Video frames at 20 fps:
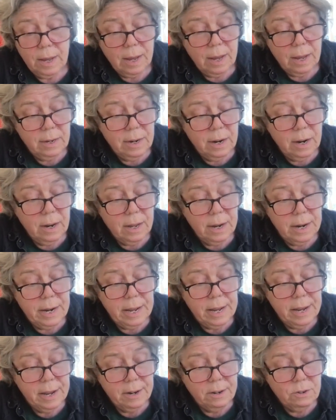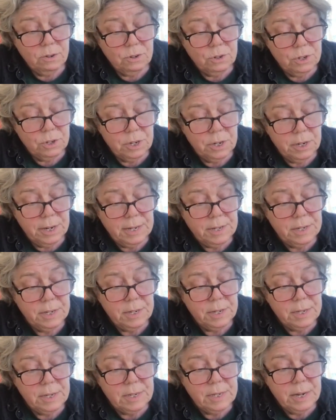A little unhinged, it's
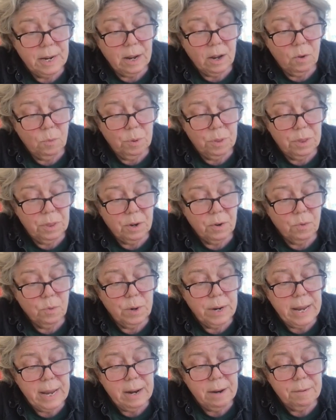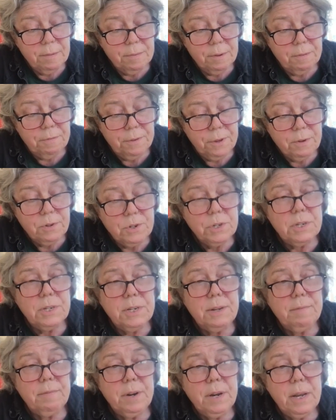in sync with the creative
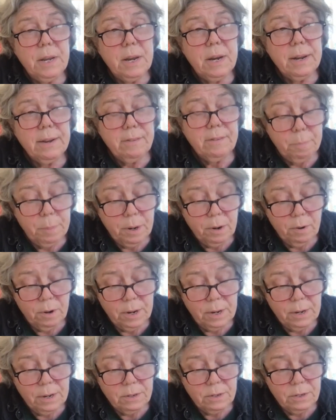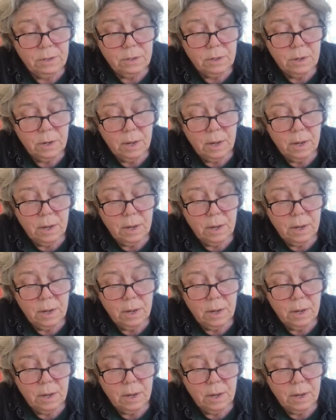fugitivity in experience,